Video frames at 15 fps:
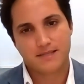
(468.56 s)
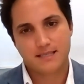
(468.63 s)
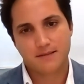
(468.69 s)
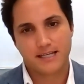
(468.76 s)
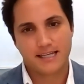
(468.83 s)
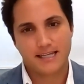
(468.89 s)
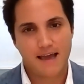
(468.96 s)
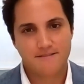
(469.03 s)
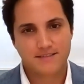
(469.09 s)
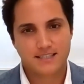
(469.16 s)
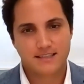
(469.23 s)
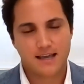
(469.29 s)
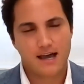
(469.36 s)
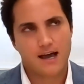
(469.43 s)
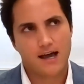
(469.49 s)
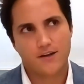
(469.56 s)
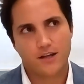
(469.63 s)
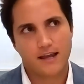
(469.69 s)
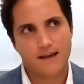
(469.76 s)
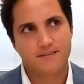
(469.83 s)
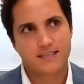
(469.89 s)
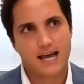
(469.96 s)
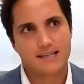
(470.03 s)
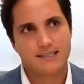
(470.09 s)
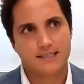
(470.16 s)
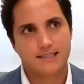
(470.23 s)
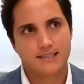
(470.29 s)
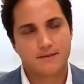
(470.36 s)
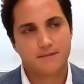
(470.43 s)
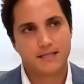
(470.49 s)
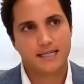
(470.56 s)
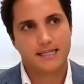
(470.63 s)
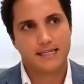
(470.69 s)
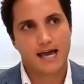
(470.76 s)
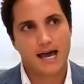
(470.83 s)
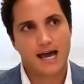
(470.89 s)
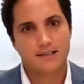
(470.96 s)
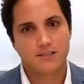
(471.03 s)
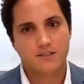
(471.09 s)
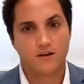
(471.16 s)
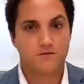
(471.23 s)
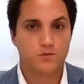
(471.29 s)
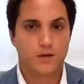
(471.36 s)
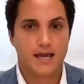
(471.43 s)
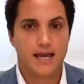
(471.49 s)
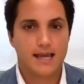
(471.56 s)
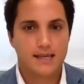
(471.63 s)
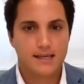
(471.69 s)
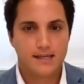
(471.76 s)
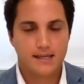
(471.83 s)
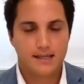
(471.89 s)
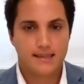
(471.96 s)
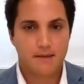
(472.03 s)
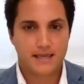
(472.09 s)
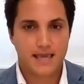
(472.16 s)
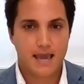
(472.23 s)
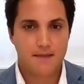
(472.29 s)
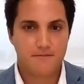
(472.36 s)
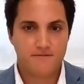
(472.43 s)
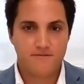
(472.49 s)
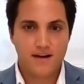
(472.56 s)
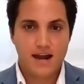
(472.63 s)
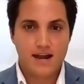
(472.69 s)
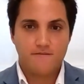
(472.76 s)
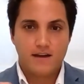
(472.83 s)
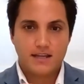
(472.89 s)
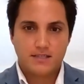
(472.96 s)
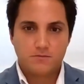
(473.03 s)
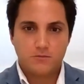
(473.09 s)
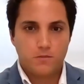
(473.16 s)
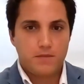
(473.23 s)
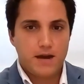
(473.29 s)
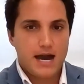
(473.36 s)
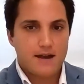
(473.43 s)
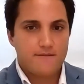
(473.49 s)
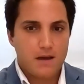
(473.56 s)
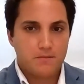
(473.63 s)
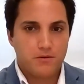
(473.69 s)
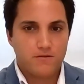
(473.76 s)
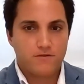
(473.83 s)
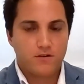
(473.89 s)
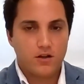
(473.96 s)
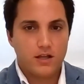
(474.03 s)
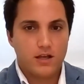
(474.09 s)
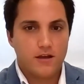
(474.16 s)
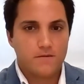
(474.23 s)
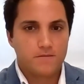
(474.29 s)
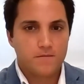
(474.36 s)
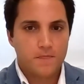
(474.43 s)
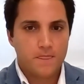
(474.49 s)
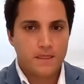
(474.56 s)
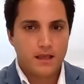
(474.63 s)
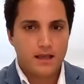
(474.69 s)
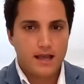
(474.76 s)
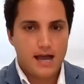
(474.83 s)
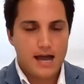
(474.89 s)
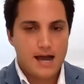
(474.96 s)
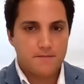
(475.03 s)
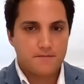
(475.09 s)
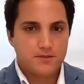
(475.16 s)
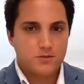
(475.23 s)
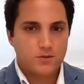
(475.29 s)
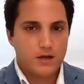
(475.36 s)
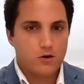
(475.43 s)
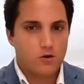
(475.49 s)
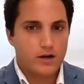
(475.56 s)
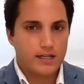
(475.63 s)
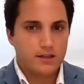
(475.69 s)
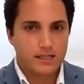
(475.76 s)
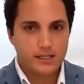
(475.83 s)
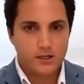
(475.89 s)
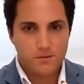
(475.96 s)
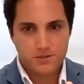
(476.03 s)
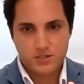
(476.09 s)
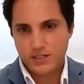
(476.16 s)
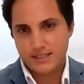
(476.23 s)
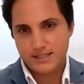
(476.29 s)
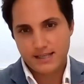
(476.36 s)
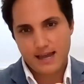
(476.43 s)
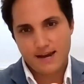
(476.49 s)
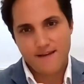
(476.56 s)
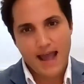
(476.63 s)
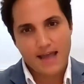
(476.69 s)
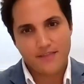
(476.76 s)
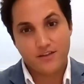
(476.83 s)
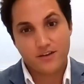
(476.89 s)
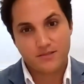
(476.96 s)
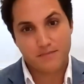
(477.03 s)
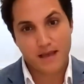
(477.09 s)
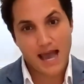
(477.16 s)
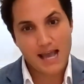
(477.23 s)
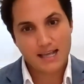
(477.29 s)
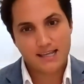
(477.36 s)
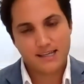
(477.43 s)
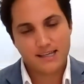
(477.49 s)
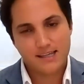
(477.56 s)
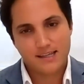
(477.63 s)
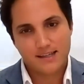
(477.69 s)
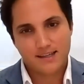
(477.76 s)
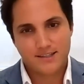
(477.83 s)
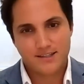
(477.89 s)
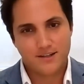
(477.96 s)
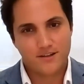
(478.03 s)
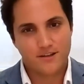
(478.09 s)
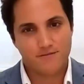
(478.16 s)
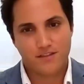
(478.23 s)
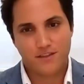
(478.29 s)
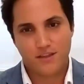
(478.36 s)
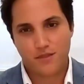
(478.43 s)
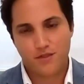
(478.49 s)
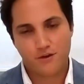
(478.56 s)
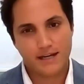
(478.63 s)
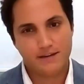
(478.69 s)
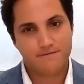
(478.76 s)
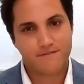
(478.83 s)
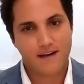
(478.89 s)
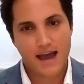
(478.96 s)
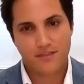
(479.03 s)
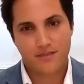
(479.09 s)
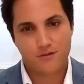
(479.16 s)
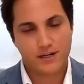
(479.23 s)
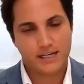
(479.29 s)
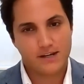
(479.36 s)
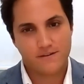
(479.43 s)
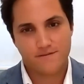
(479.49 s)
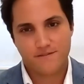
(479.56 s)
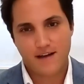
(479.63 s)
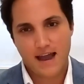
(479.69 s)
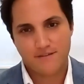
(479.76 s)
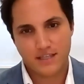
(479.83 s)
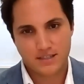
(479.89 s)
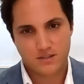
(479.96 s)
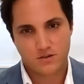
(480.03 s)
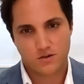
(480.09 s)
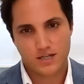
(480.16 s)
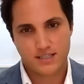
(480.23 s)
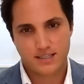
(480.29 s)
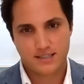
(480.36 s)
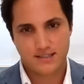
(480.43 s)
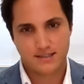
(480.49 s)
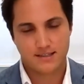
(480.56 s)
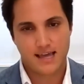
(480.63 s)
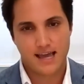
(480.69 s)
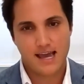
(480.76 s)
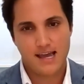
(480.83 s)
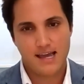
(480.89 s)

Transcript: Similarly in not life sciences, similarly in software, that became a very, very small part of our portfolio. So we're already looking at opportunities to kind of add those back. Because, the 3-year and 5-year stories are still